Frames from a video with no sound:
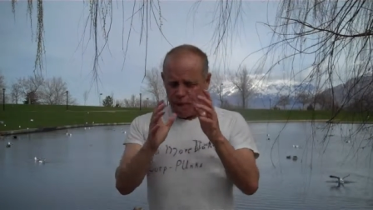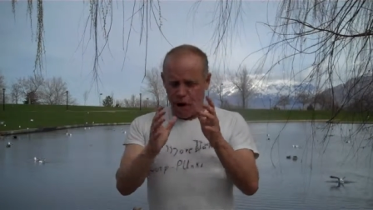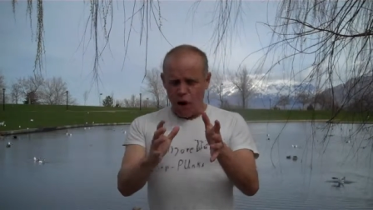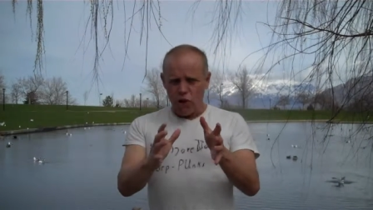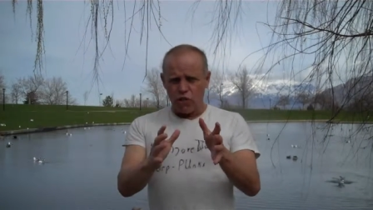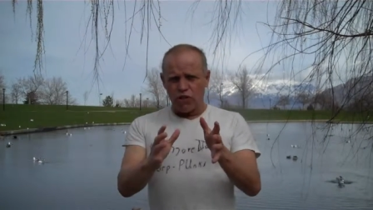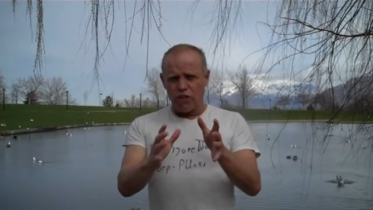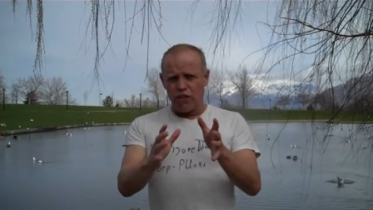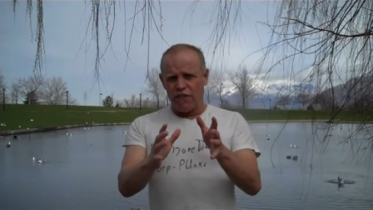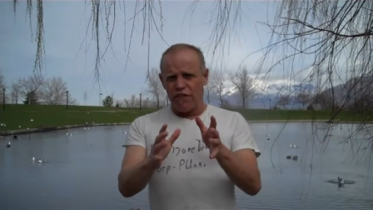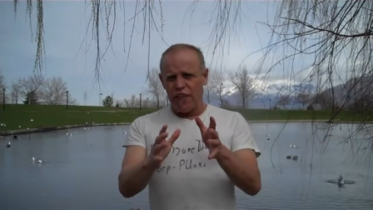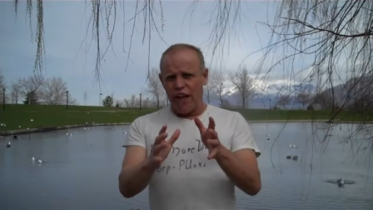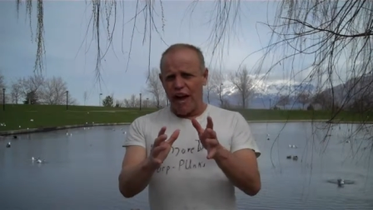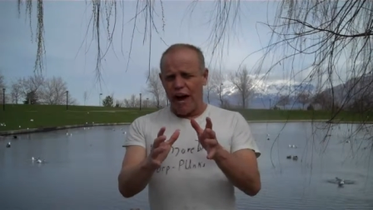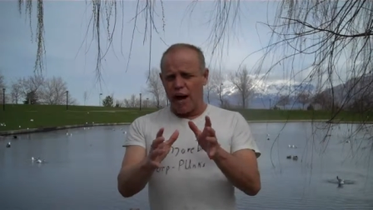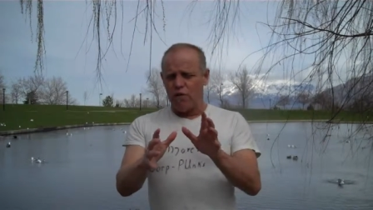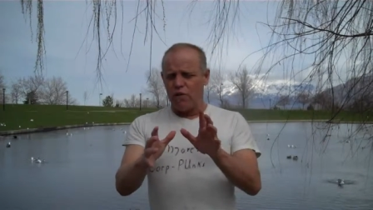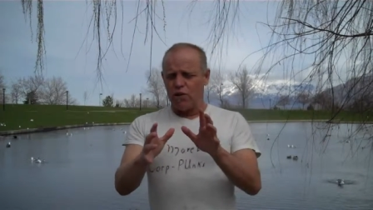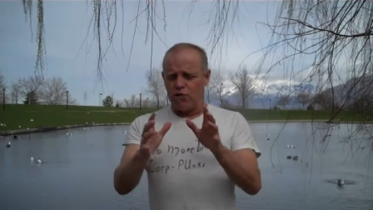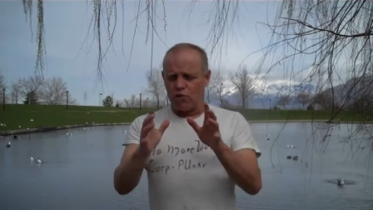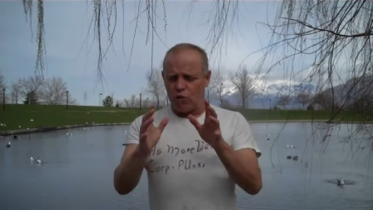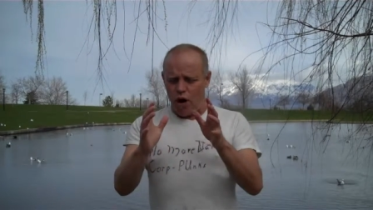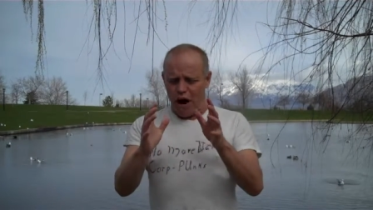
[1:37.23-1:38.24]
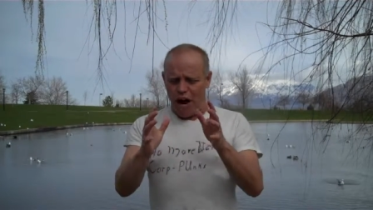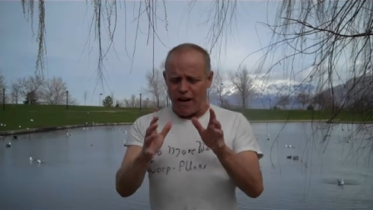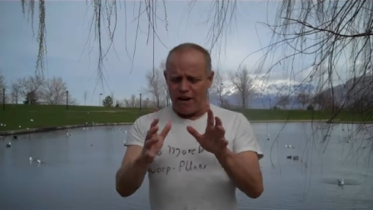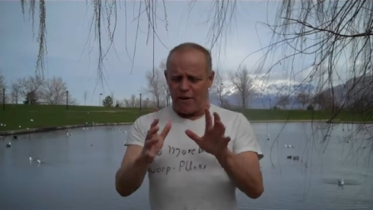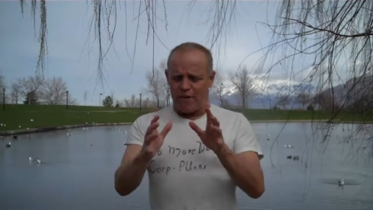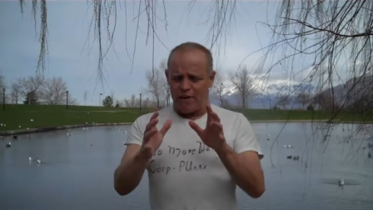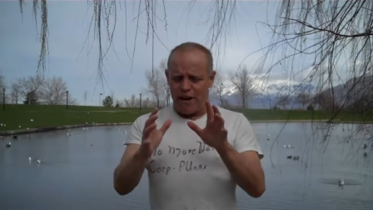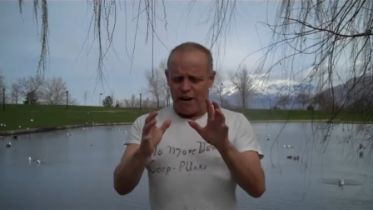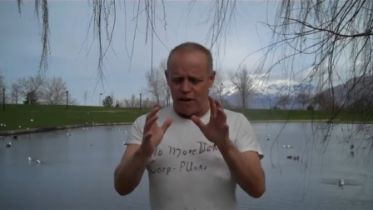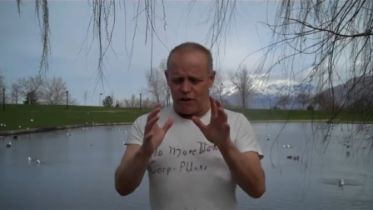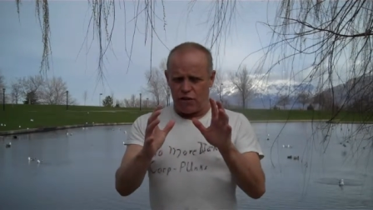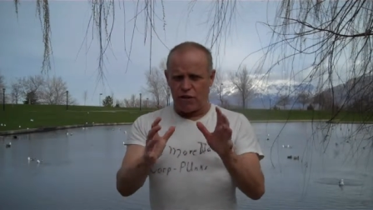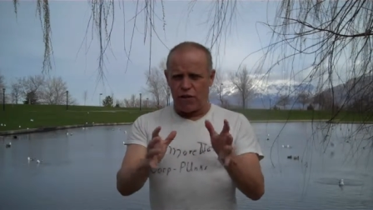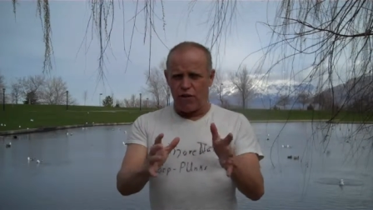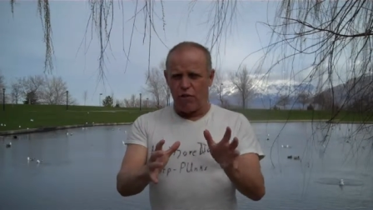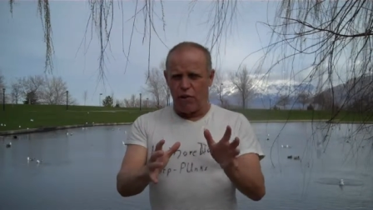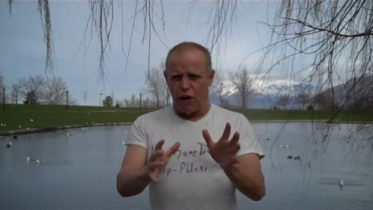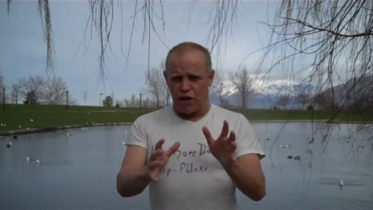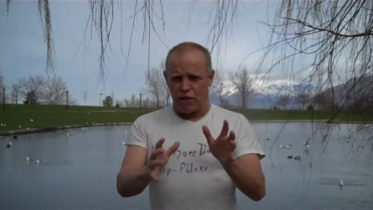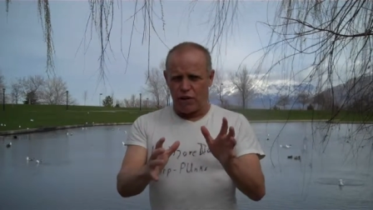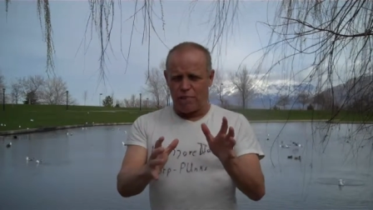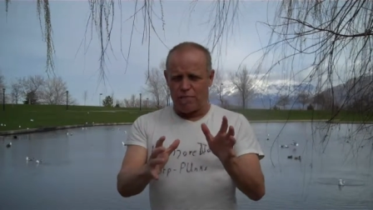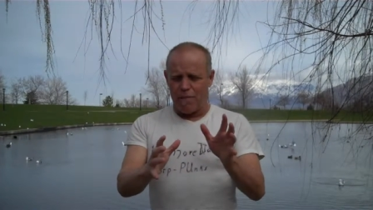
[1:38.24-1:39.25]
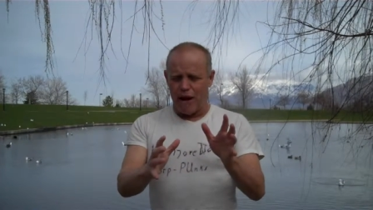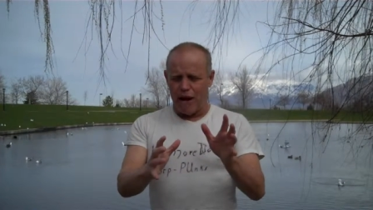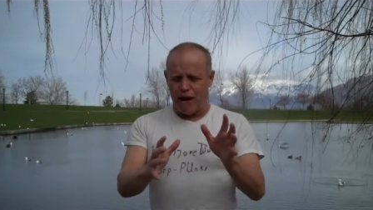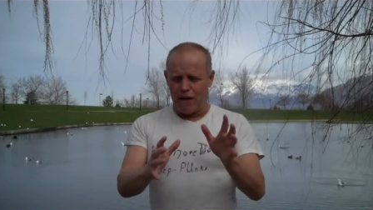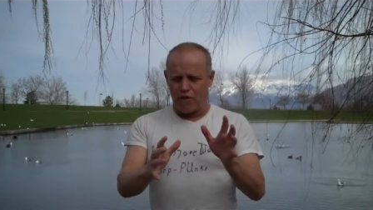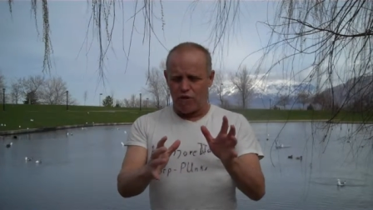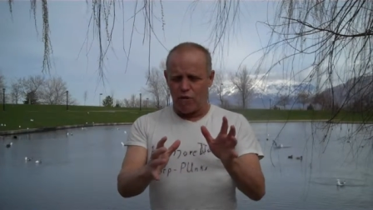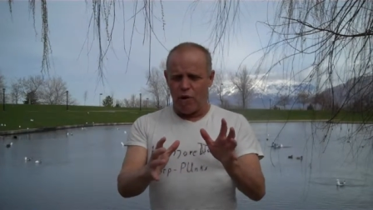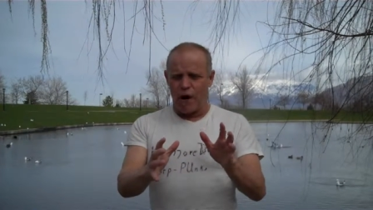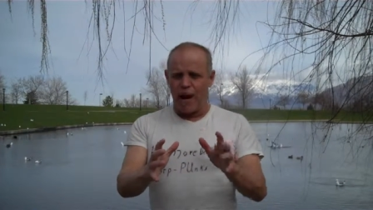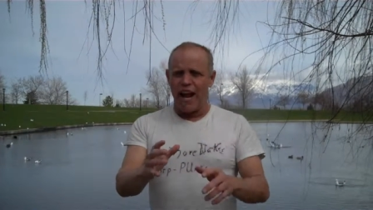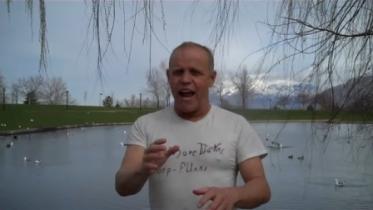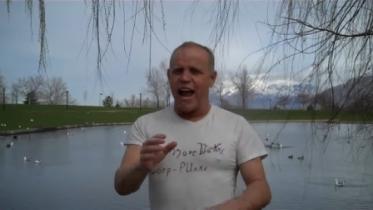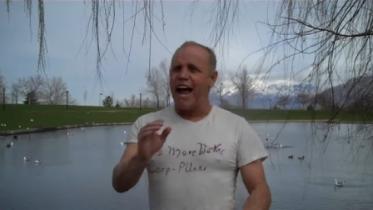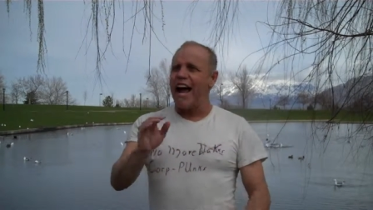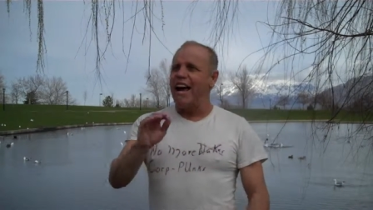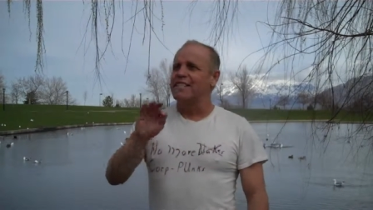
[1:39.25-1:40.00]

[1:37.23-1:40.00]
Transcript: Most of that was right around 200 miles away,